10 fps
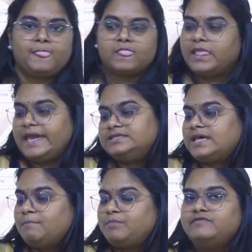The
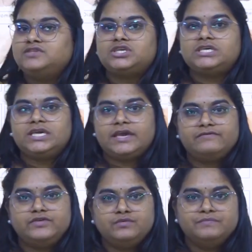example which I gave
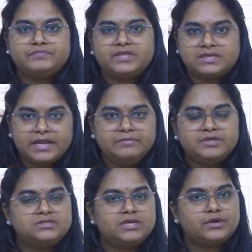you, the
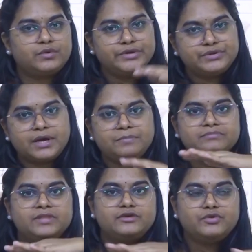sediments, they are going to come,
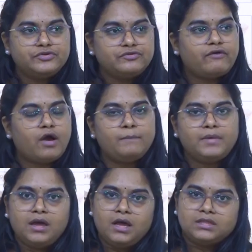they are to form
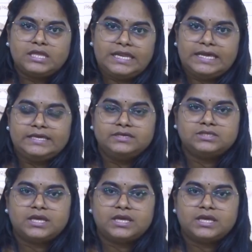the layers,